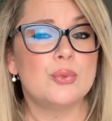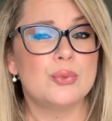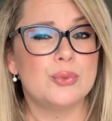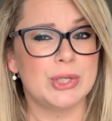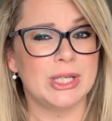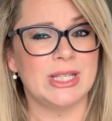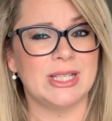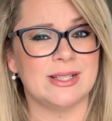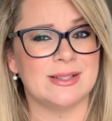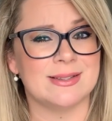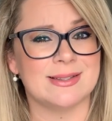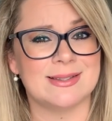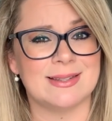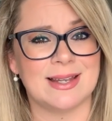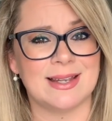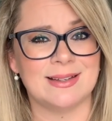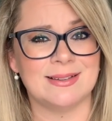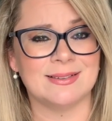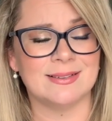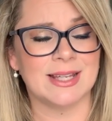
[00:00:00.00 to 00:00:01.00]
really
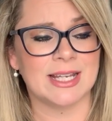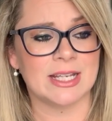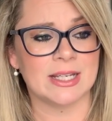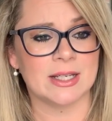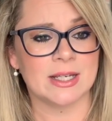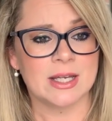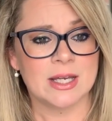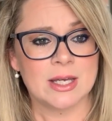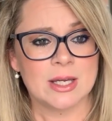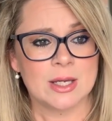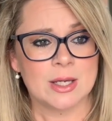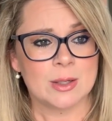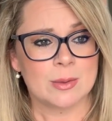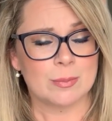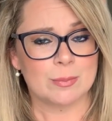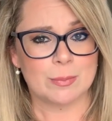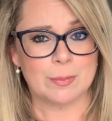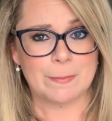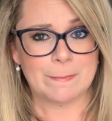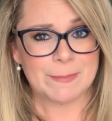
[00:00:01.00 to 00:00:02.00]
insane. Like,
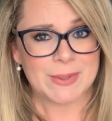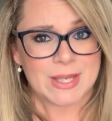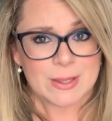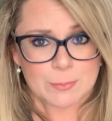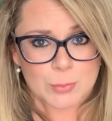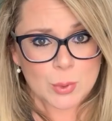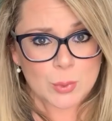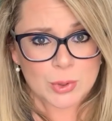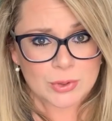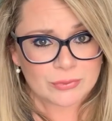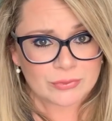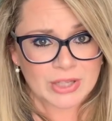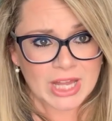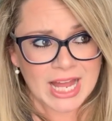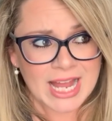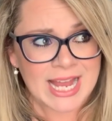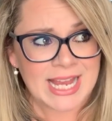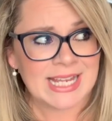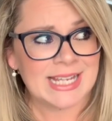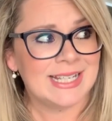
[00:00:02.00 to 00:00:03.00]
people were
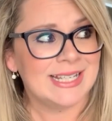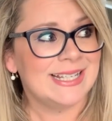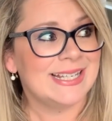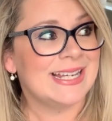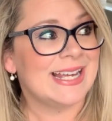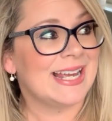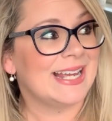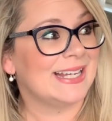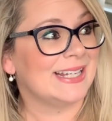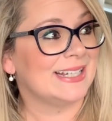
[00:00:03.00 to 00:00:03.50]
flying